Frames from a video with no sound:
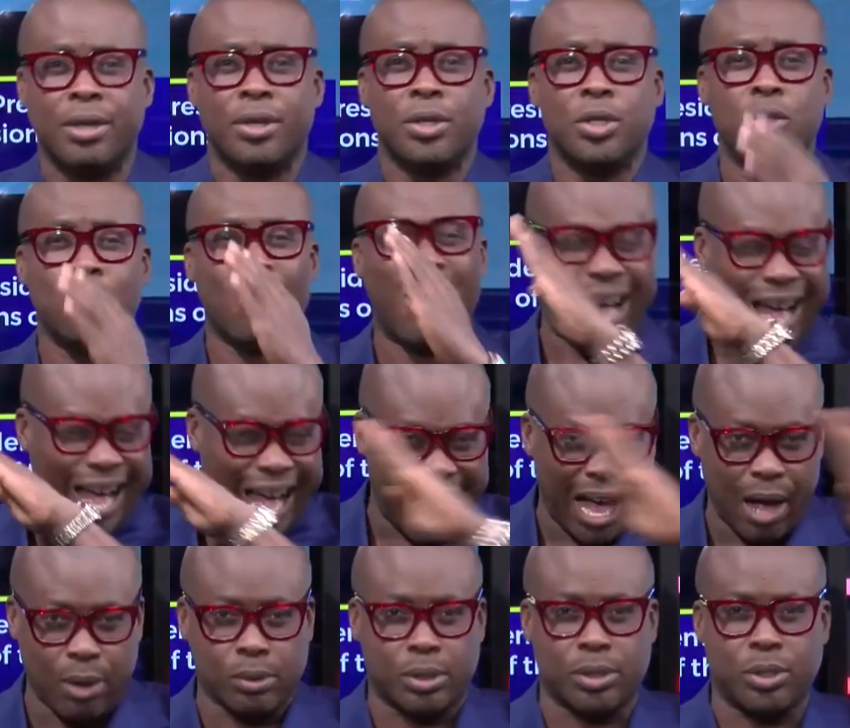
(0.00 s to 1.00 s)
You are
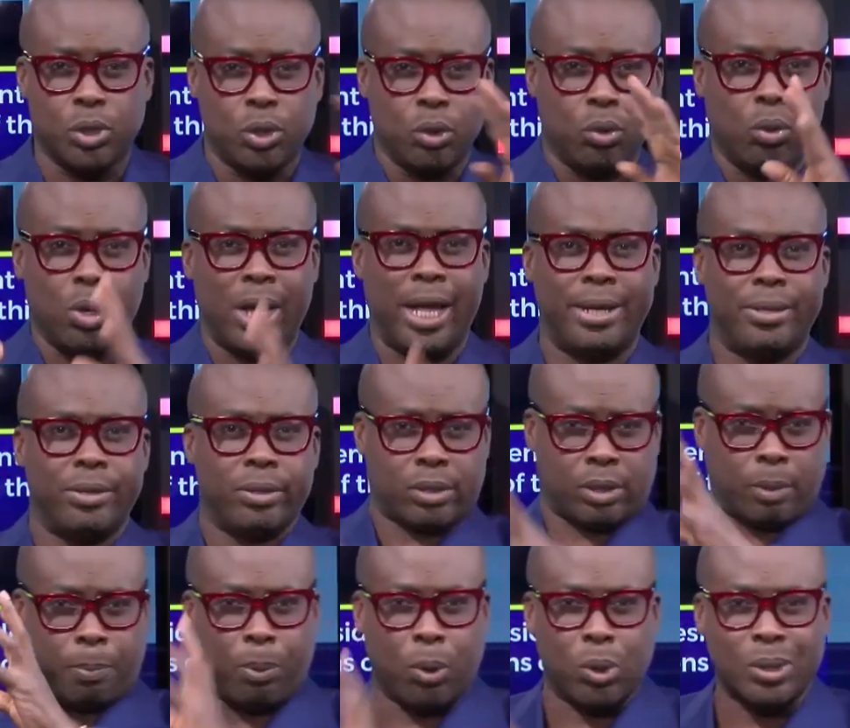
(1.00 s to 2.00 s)
out. You and your
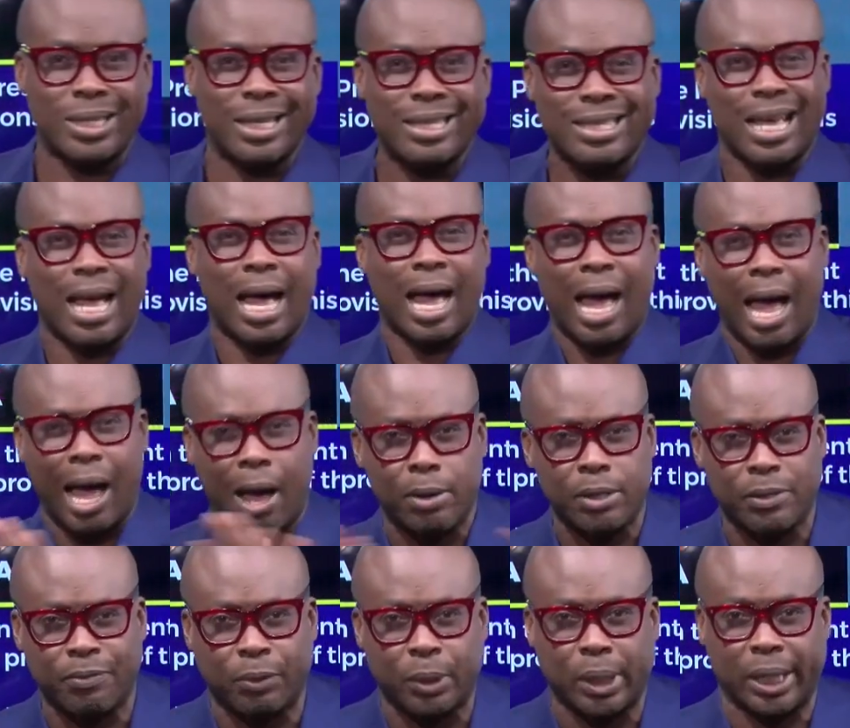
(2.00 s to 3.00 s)
supporters are
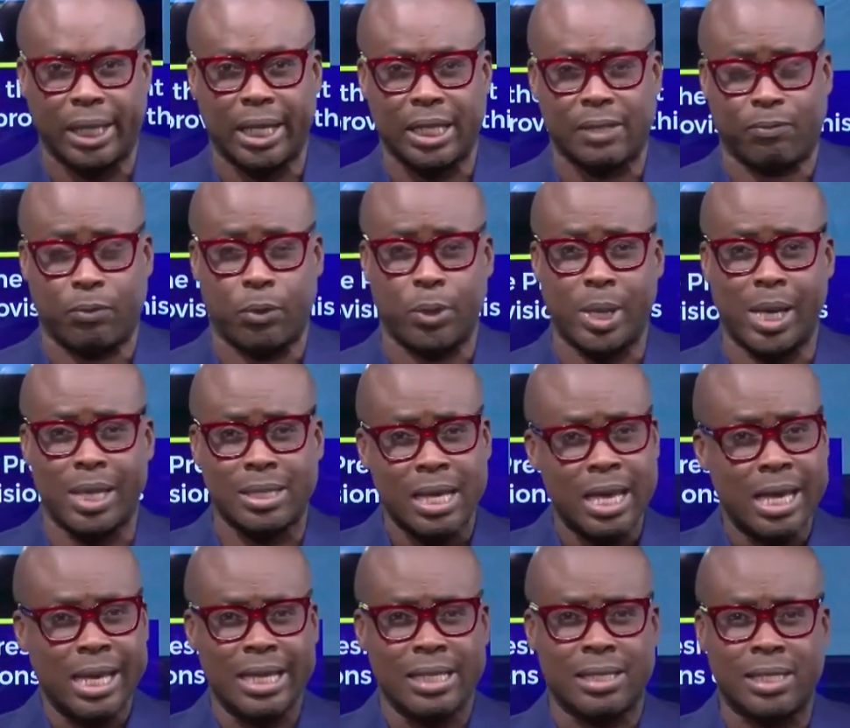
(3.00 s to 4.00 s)
out for the next 4 years
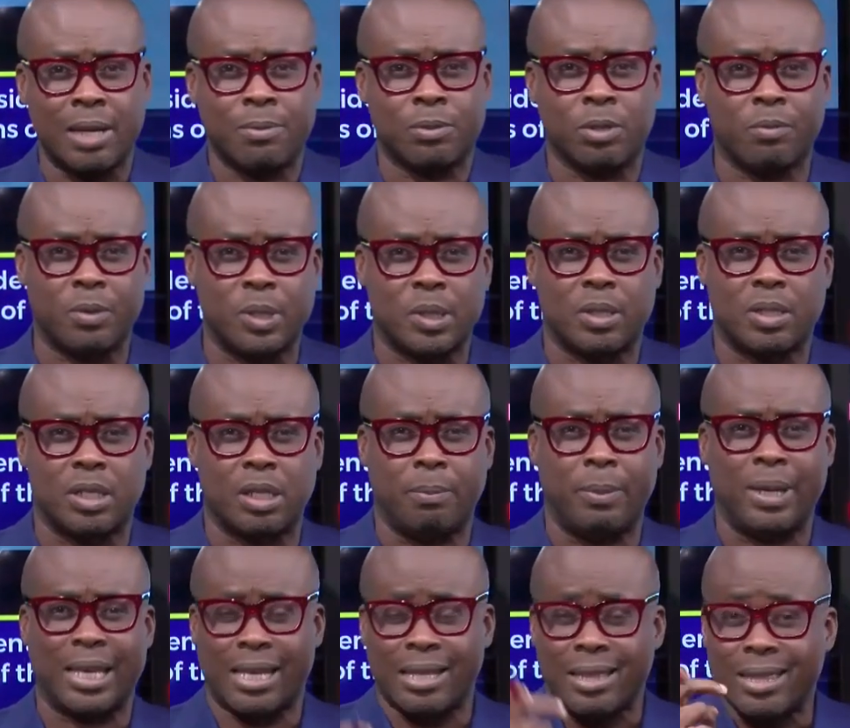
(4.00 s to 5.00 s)
in terms of decision
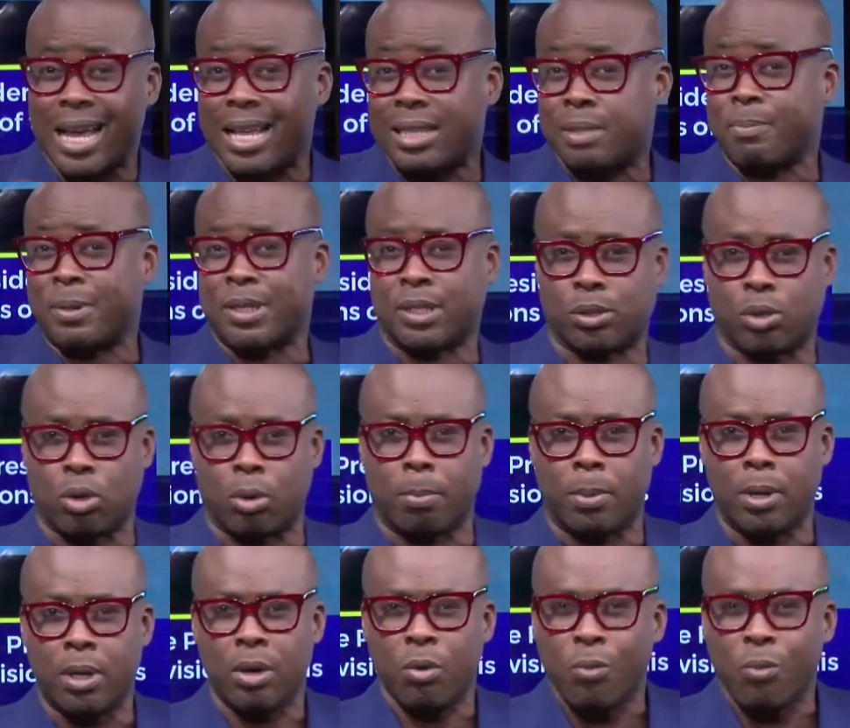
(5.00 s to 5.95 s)
making. That must stop.